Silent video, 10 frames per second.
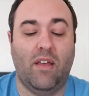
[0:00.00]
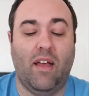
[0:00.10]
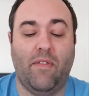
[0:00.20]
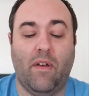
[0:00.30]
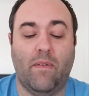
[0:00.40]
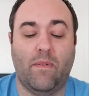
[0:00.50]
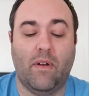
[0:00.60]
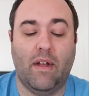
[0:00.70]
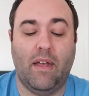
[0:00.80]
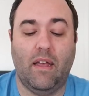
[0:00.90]
I thought it was
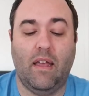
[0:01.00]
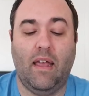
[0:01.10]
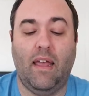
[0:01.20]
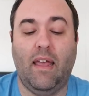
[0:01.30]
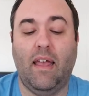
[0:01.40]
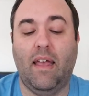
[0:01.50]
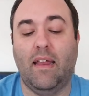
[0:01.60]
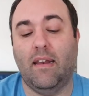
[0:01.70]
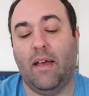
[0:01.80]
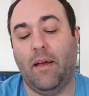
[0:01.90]
great.
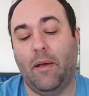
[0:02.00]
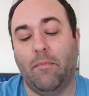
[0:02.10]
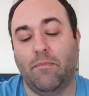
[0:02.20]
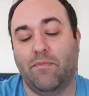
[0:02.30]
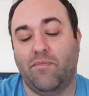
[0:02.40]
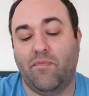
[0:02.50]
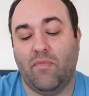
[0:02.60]
And um,